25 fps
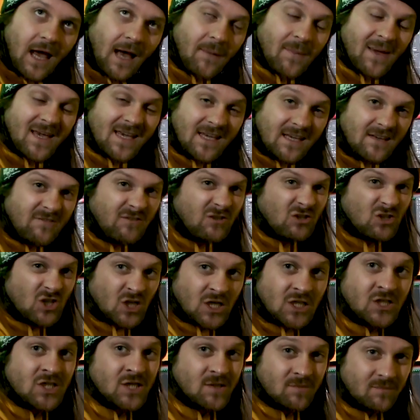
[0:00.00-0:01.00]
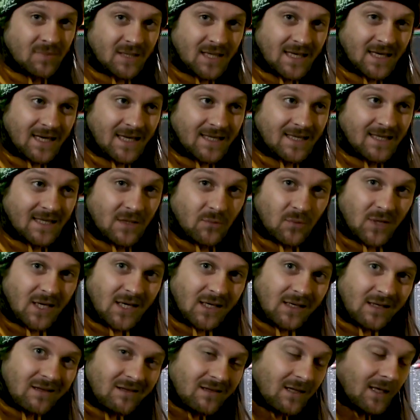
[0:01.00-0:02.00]
I might even change it by the end of the
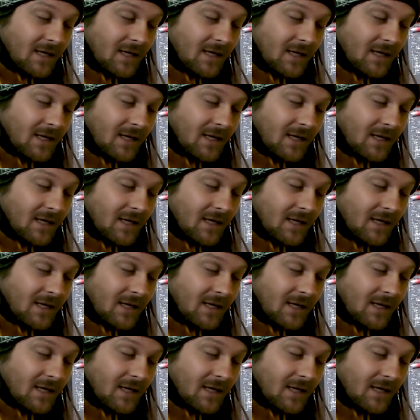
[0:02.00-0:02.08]
week.